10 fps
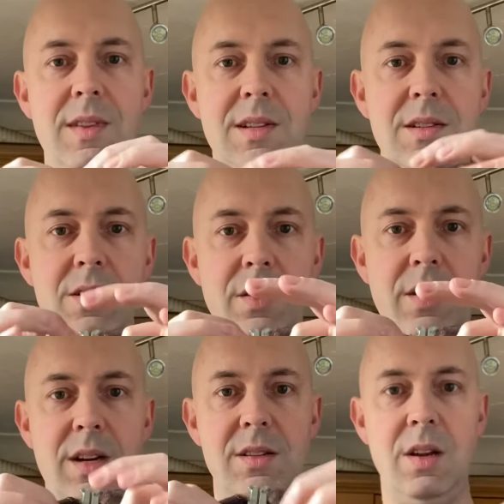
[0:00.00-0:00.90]
this has got
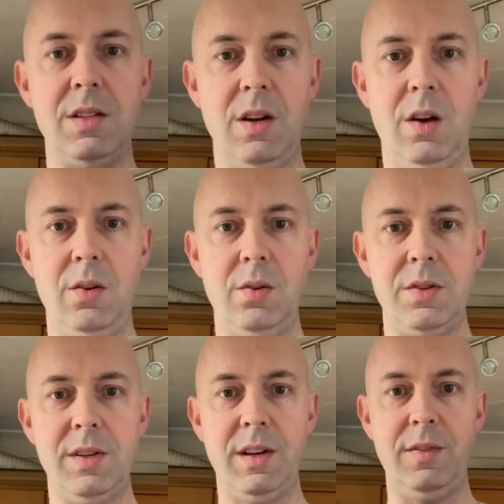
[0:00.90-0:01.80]
lots of
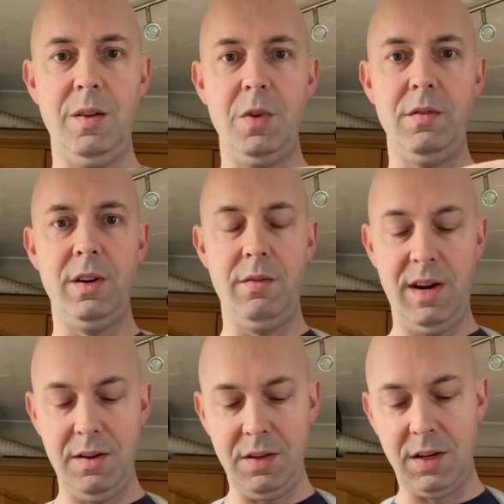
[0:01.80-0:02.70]
holes, and if I'm moving it
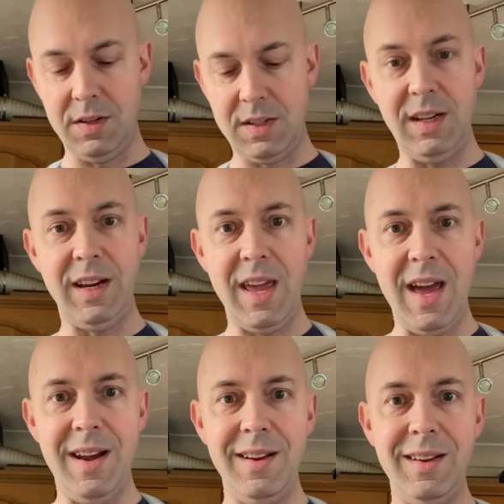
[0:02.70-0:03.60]
around, you can see
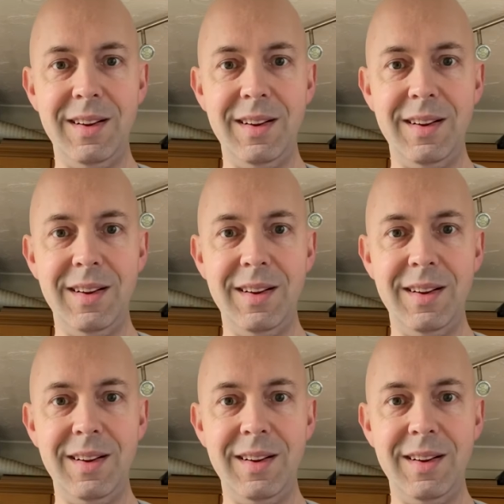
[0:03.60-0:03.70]
again,